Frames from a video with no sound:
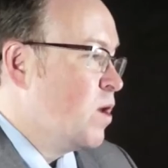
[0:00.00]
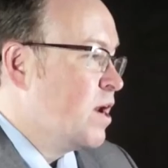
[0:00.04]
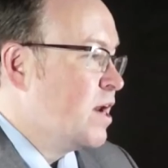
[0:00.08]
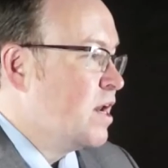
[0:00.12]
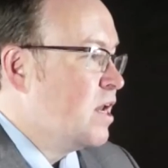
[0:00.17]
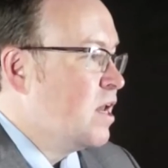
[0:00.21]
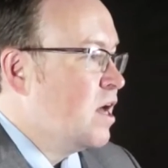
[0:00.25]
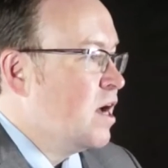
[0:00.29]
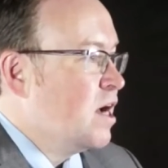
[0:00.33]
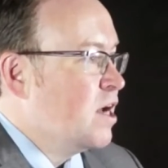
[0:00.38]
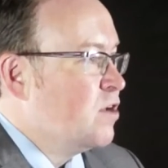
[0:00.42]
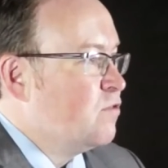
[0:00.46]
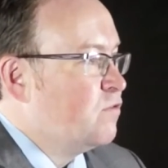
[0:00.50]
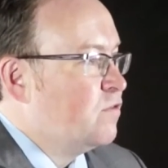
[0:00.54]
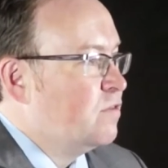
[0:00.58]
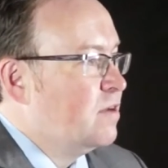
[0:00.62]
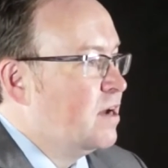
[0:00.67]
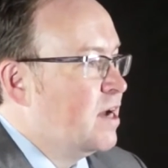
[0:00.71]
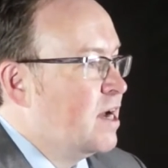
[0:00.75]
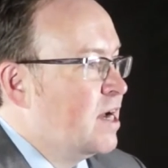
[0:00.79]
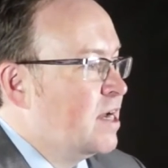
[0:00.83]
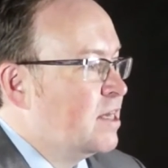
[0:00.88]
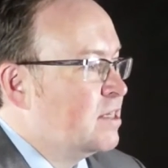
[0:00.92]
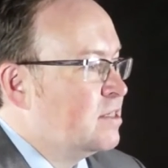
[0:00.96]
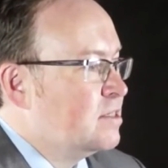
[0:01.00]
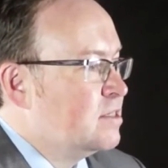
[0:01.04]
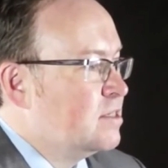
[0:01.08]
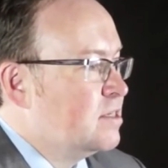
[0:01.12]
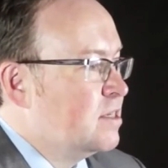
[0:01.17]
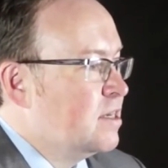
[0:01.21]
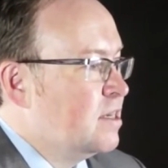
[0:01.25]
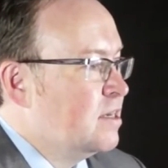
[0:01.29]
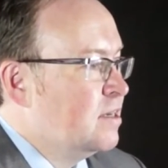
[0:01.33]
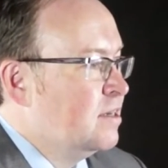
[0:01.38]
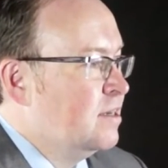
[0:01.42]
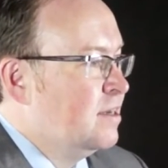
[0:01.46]
went live.
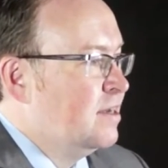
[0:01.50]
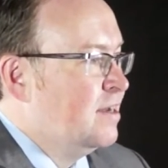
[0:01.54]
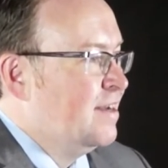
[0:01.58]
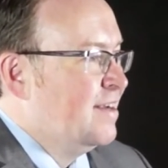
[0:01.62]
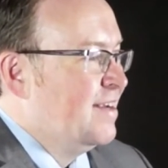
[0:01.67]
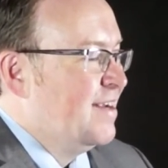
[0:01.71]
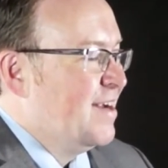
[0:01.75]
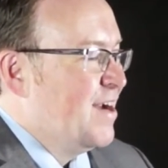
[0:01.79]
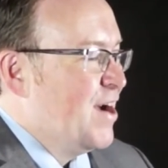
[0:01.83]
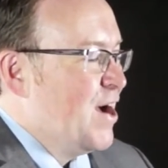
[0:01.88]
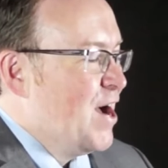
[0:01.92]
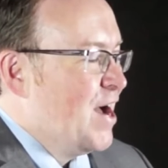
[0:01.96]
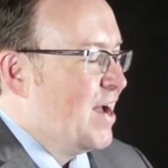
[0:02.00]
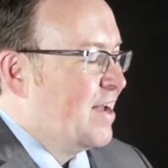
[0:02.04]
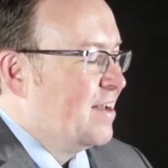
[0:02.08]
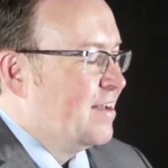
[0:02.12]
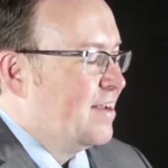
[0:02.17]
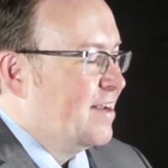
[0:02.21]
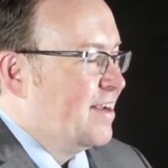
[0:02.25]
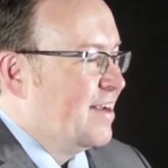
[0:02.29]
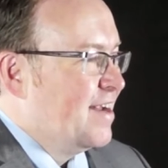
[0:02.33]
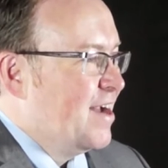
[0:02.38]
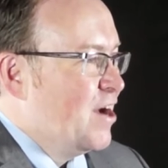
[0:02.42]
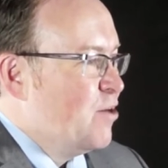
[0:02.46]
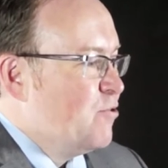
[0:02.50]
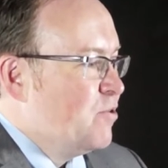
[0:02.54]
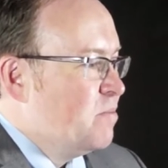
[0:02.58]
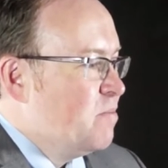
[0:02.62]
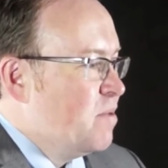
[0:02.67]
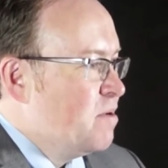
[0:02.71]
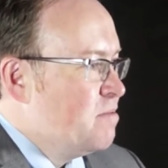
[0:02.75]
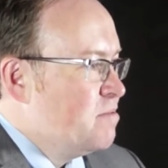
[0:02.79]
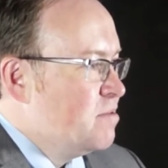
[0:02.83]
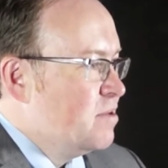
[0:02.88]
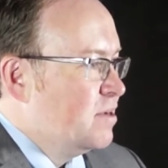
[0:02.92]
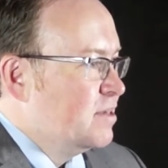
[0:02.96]
And I
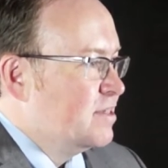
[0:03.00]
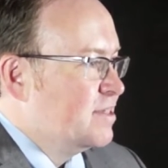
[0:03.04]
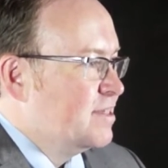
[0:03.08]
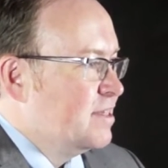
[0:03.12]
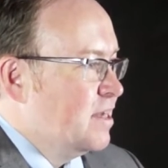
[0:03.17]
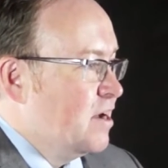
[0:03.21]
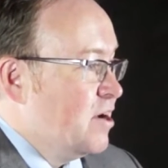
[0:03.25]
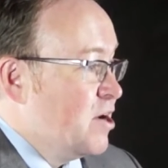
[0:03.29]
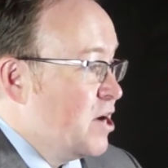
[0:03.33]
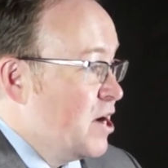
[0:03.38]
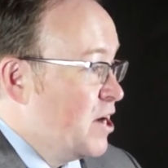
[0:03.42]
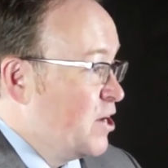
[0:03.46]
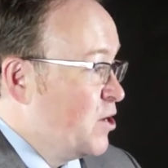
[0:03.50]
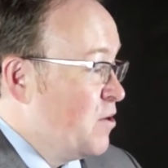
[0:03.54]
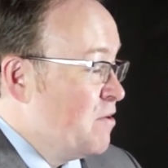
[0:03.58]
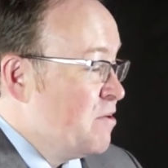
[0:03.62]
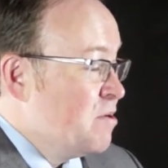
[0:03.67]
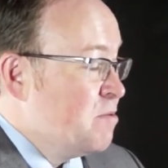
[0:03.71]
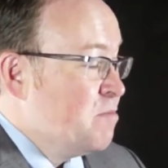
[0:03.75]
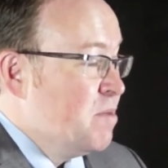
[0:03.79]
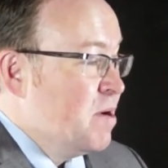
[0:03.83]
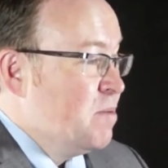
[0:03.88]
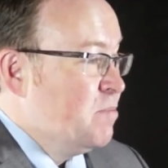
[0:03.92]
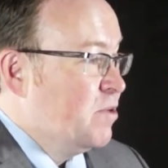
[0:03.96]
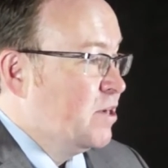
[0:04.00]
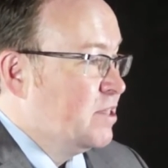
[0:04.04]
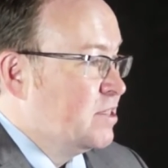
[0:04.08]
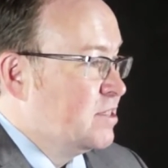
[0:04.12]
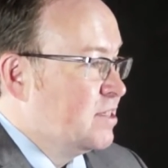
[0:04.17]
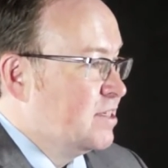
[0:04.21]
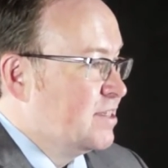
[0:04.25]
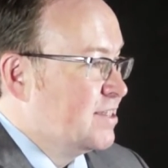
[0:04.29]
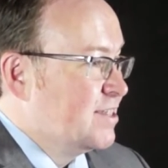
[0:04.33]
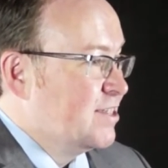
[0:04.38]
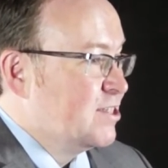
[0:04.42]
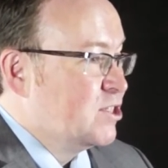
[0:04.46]
remember it
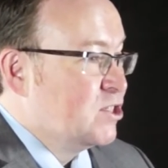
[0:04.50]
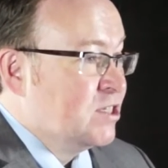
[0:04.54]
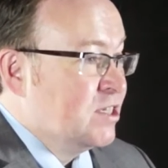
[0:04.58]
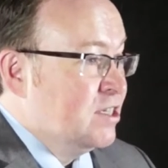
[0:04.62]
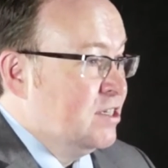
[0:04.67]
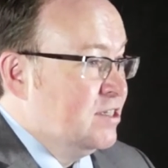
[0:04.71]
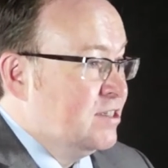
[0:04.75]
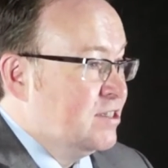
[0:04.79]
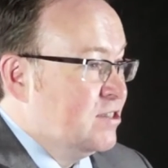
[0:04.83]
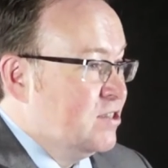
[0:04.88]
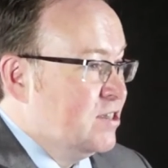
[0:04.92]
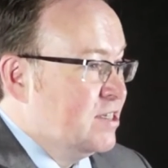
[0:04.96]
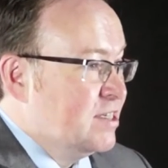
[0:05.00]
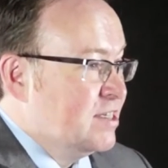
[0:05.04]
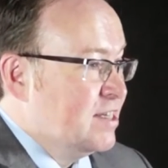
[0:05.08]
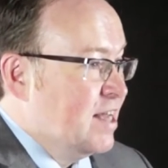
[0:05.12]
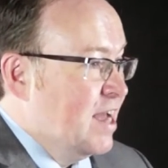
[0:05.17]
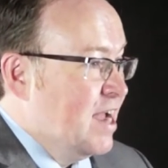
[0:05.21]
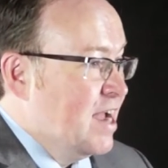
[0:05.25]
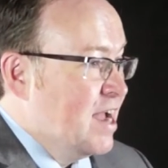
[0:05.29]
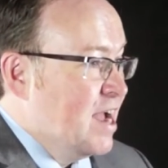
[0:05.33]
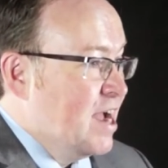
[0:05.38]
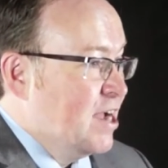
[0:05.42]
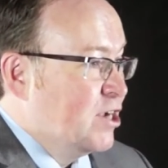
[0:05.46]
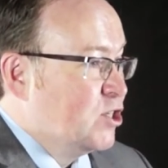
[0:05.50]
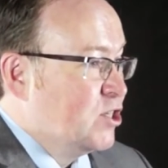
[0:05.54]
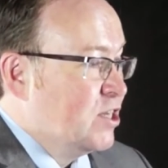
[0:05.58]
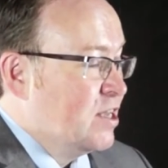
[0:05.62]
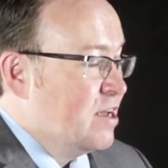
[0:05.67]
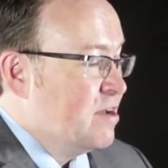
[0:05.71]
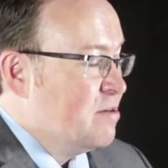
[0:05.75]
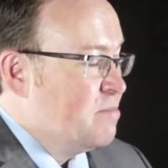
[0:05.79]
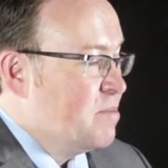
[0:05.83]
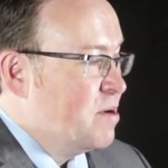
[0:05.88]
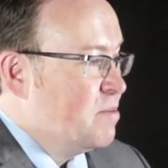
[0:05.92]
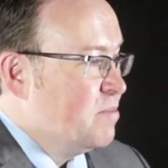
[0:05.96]
to this day.
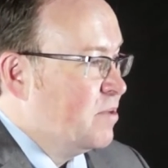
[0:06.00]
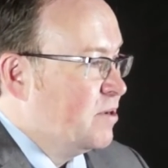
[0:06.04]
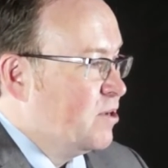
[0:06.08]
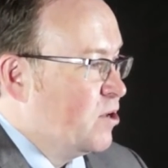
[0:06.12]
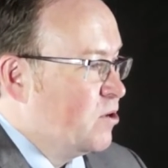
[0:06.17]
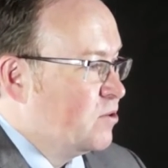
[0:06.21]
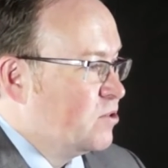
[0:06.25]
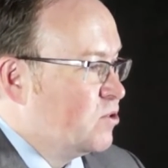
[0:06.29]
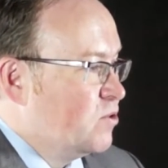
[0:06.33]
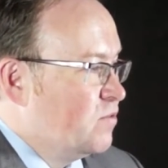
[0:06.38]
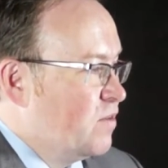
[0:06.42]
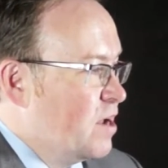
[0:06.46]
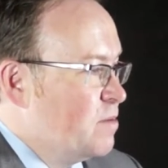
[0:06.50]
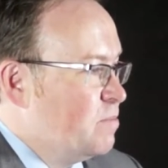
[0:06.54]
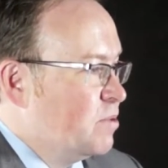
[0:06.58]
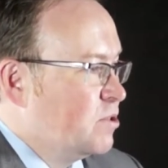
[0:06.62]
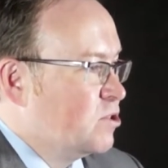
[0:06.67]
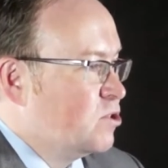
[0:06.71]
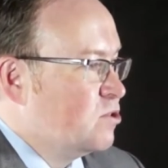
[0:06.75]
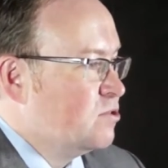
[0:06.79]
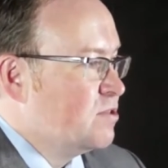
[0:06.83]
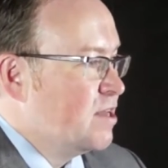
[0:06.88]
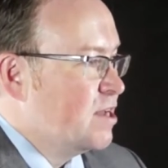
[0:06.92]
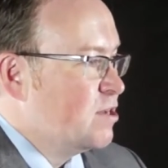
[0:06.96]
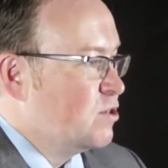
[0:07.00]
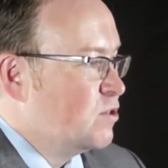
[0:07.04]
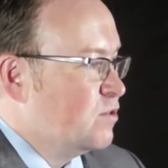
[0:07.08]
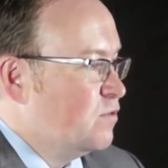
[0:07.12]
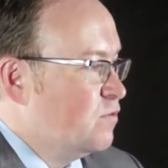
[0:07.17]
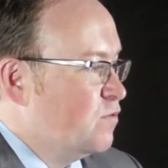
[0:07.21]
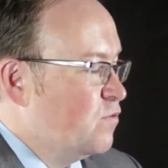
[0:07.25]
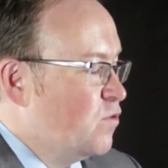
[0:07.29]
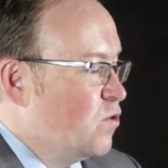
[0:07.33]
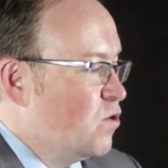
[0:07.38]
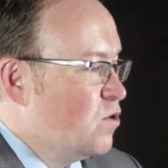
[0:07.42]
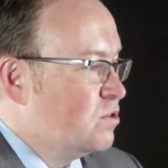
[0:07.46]
Actually, I remember sort of April
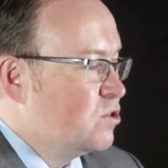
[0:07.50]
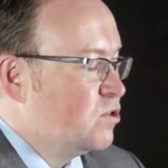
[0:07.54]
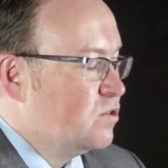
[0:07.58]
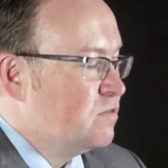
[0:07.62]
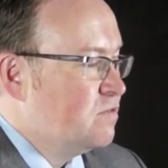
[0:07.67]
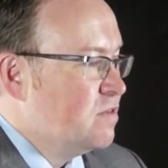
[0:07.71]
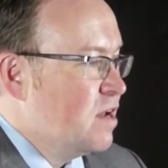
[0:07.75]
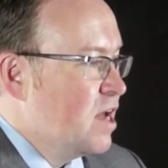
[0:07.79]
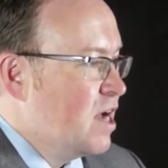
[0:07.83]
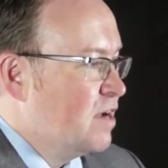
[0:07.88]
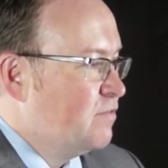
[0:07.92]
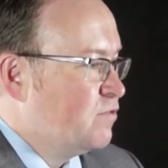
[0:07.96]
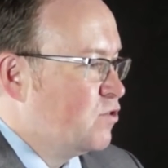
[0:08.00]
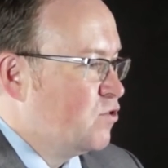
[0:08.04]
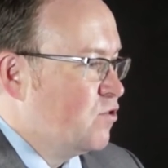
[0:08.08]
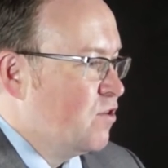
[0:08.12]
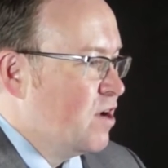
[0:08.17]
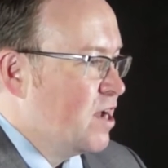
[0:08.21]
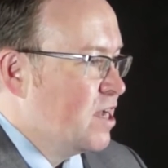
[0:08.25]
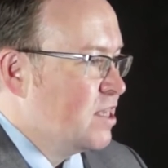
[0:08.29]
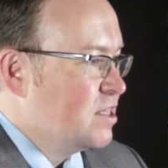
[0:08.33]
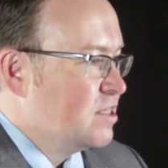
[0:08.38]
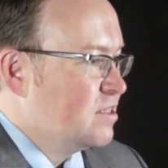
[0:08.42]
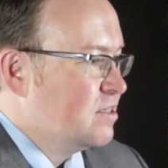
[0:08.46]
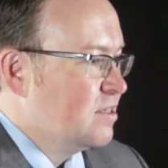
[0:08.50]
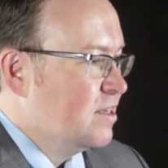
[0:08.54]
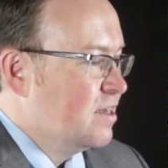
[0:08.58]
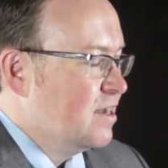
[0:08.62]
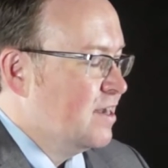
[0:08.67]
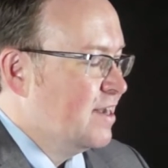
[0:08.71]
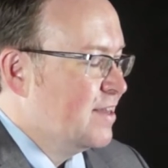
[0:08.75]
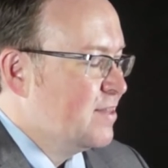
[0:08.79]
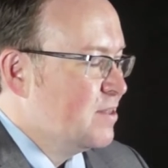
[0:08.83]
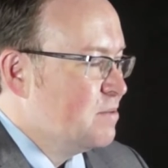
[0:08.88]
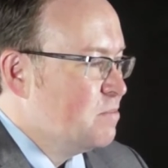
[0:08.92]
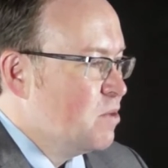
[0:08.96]
2004, sort of live trades
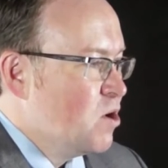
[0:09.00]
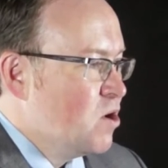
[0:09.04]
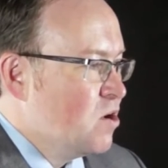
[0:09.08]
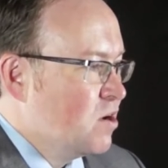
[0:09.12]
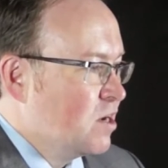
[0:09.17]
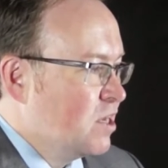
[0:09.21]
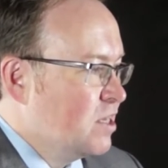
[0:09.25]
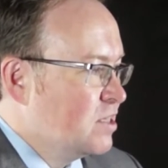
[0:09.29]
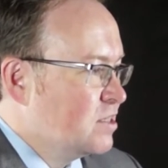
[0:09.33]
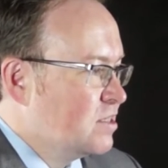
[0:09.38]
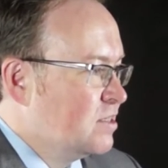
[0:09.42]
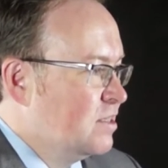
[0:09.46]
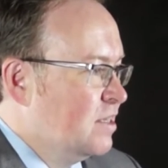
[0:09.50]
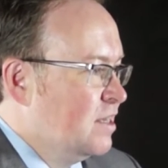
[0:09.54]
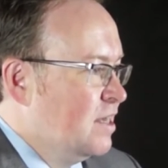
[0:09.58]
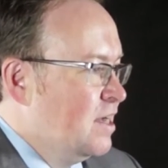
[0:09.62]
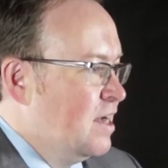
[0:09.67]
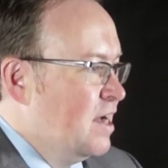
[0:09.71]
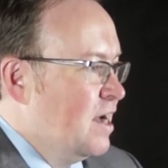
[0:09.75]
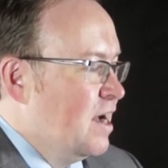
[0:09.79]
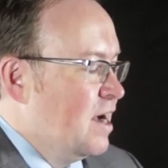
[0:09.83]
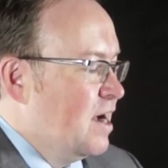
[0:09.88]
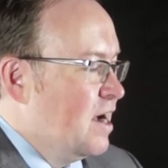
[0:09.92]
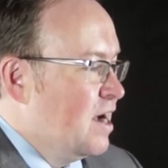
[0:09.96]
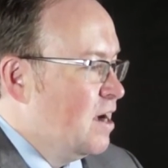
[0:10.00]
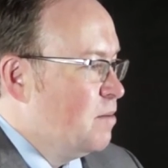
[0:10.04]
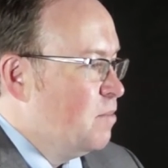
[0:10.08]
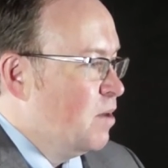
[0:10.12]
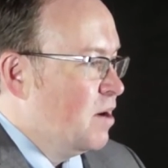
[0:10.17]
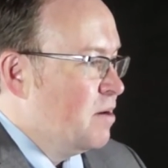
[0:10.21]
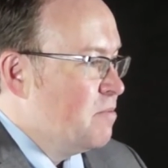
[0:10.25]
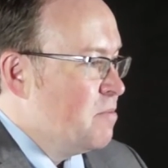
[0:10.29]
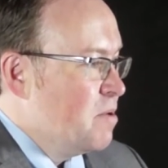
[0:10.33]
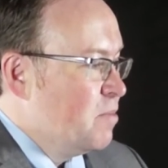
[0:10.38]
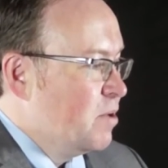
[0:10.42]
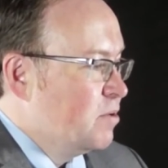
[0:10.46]
in the market.
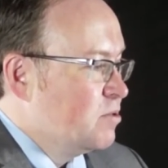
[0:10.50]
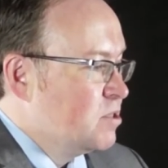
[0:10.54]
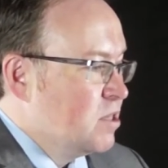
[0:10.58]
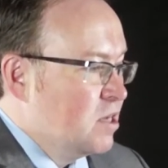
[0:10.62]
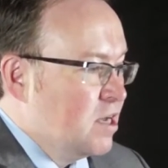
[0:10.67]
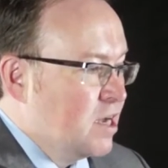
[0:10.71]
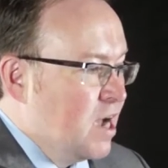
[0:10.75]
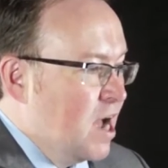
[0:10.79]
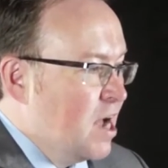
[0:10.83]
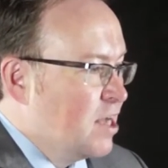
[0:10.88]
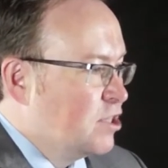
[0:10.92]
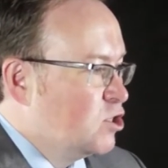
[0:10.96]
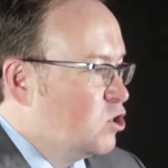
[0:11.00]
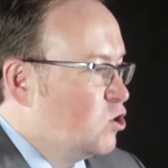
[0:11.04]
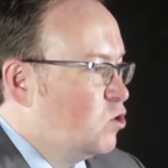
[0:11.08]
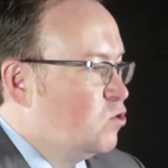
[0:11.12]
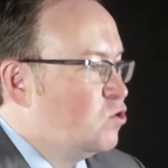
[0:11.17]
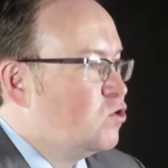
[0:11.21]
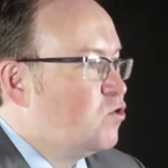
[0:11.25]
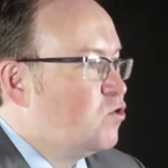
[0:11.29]
I remember it was like I had two